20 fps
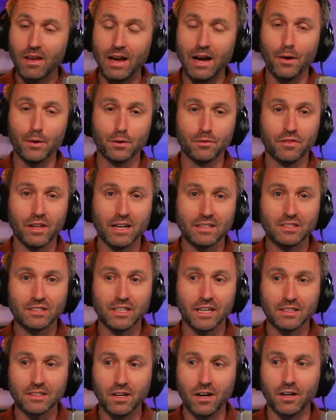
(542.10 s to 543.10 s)
out of that
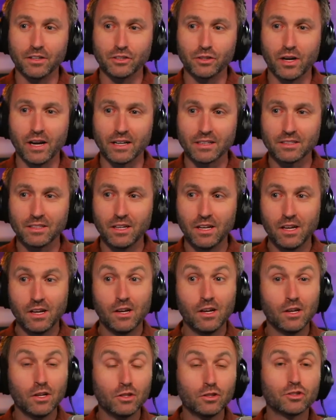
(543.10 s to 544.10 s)
said contract?
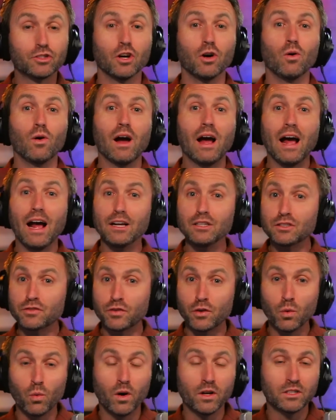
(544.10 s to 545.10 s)
So, as
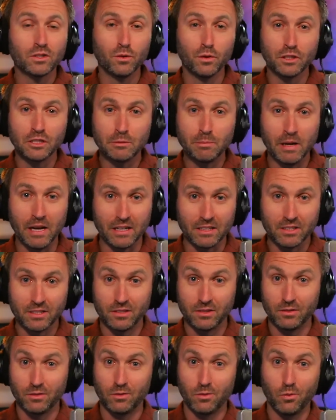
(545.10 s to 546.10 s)
for what to
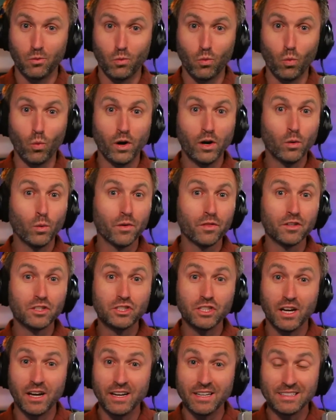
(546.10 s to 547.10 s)
expect, where would the
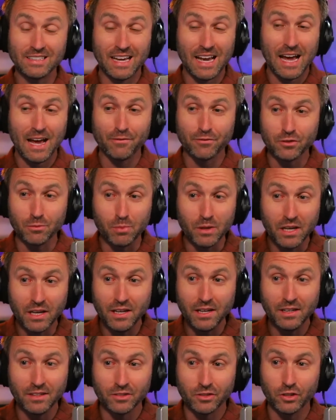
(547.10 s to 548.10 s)
Giants have to
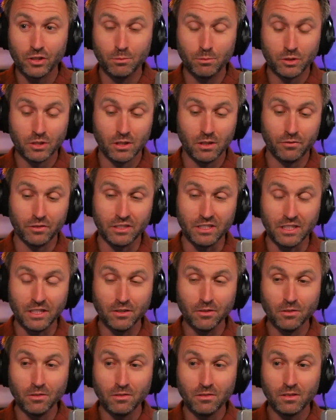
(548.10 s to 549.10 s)
be in terms of a
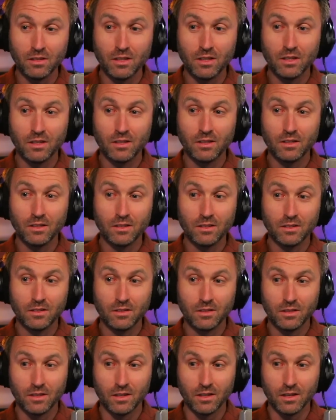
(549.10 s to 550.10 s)
deal,
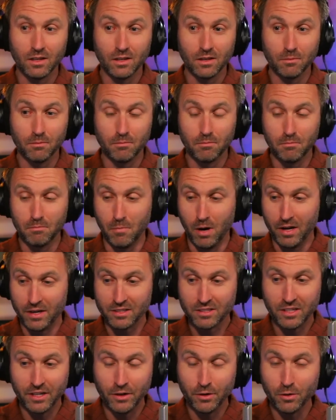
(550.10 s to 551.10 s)

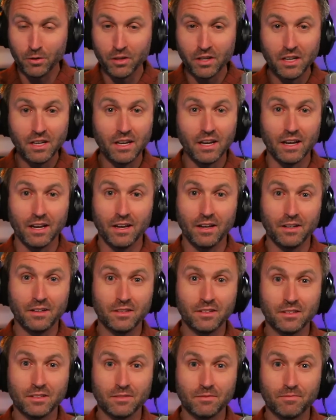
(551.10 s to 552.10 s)
monetarily
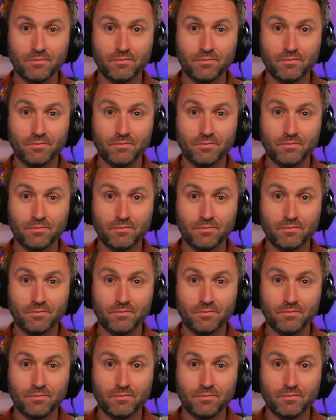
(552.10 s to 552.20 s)
and